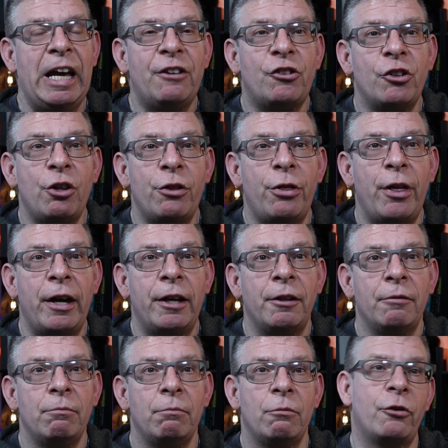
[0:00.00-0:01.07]
It's a good
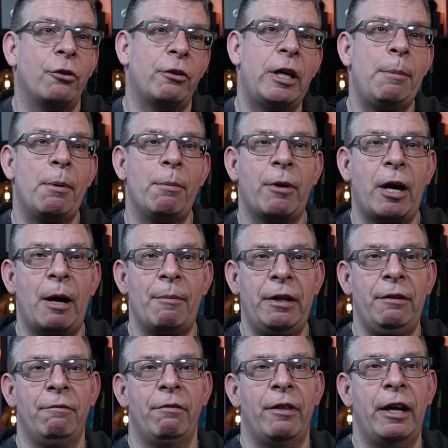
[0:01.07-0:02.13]
thing. So keep them
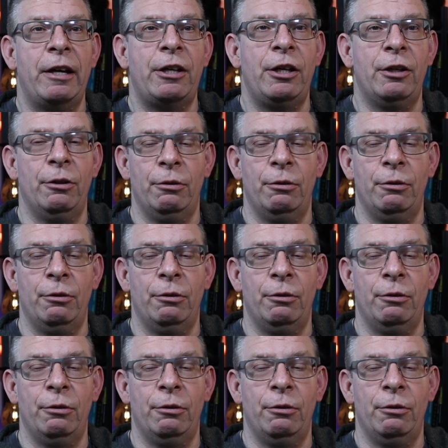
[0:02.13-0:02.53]
coming. Thank